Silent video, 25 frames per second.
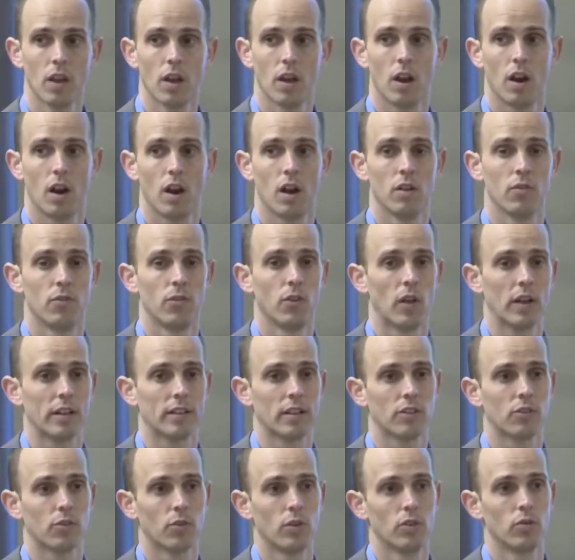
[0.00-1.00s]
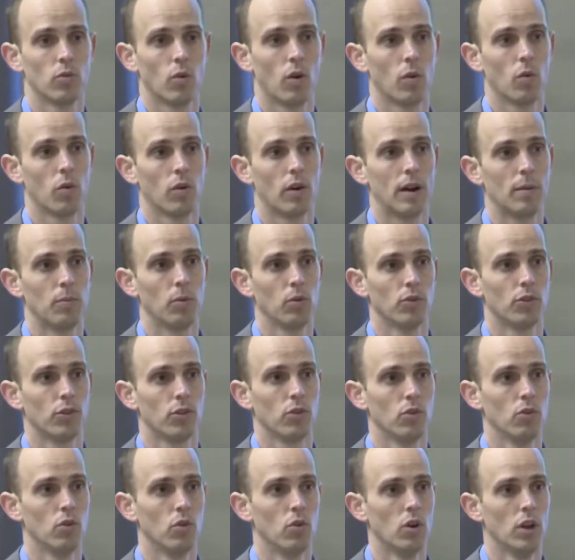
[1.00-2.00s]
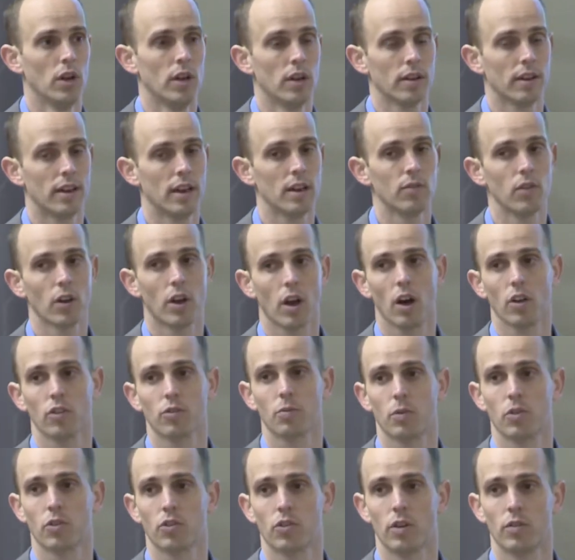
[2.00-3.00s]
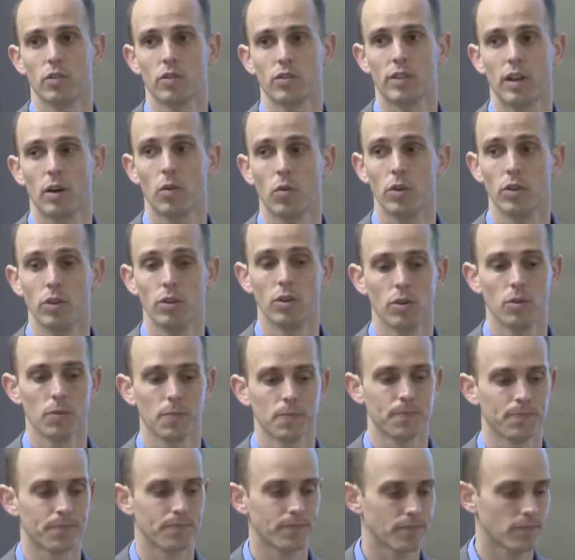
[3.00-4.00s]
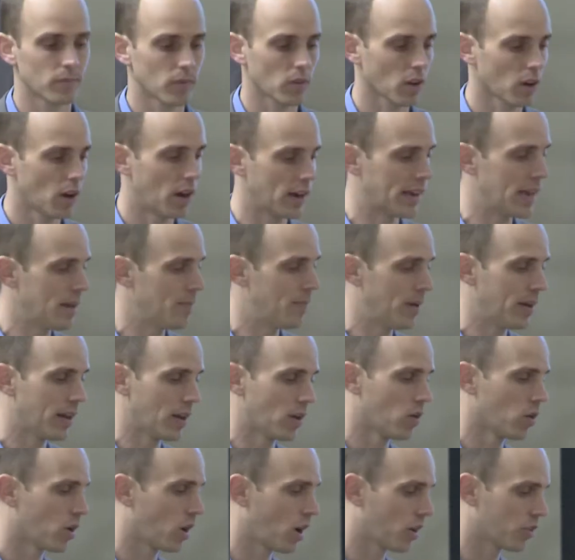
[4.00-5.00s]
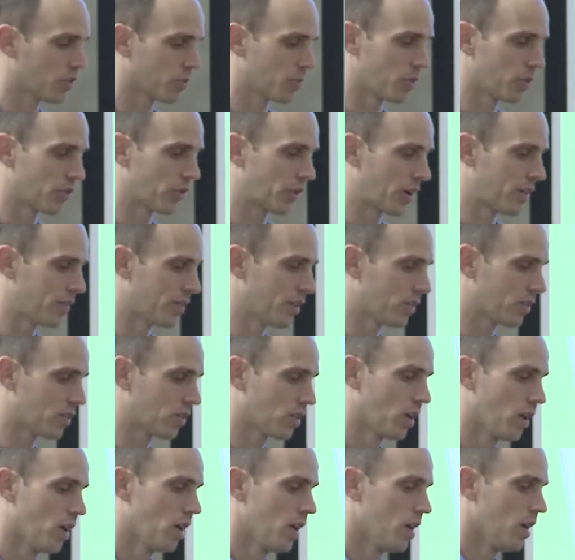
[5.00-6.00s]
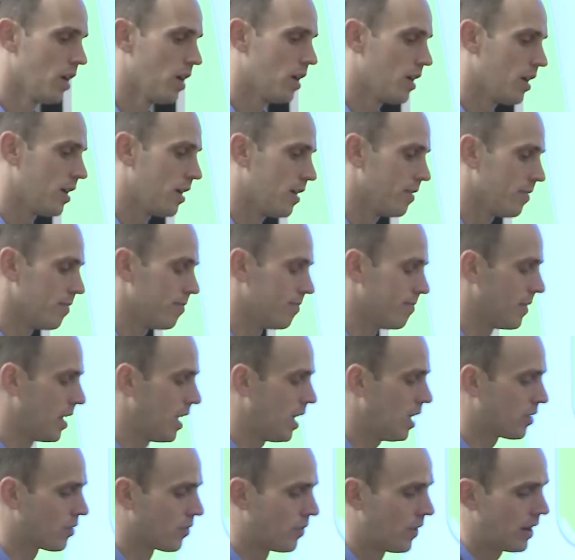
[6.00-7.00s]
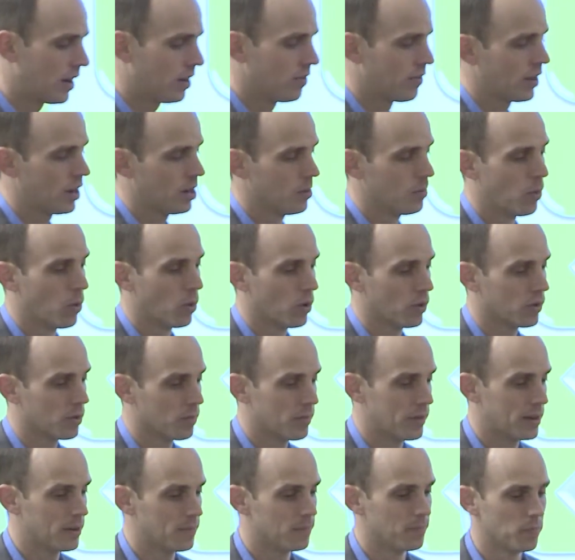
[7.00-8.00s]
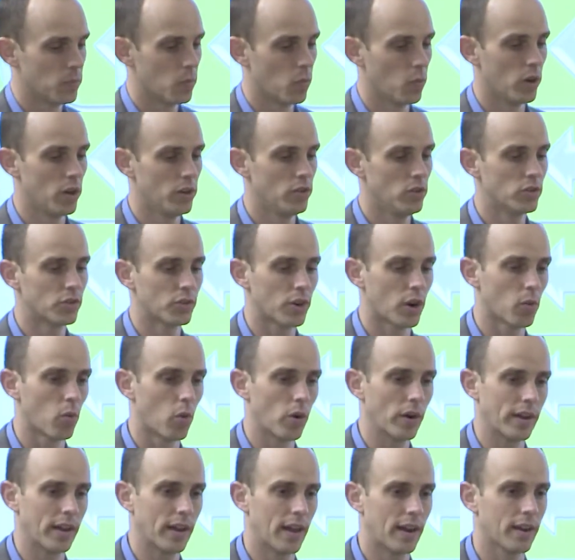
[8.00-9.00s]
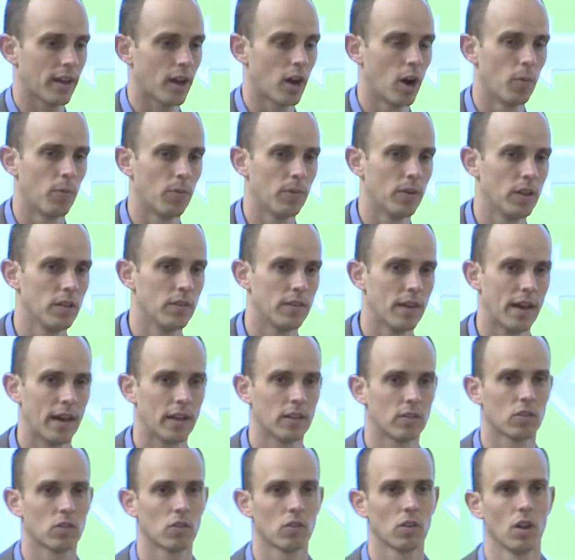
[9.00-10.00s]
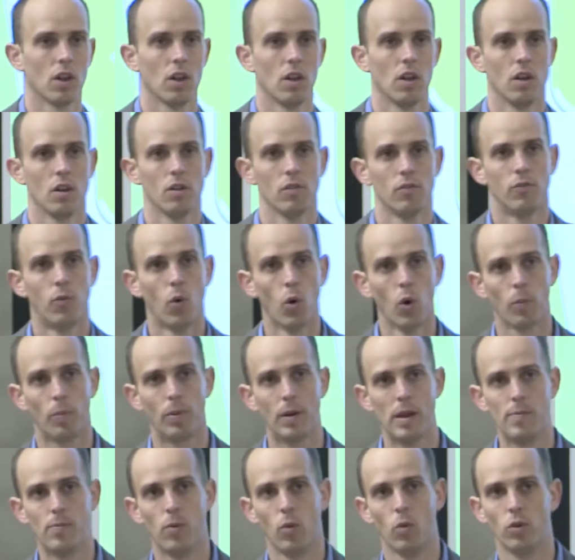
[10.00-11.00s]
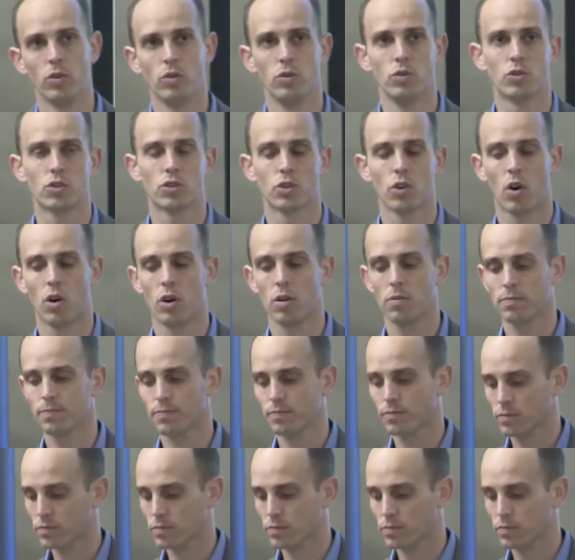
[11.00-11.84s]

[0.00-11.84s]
And I feel like that's the reason why we're able to give the customer service that we do. I keep hitting on customer service. It's very, very important to me. When you start working at a company that's four people when you start,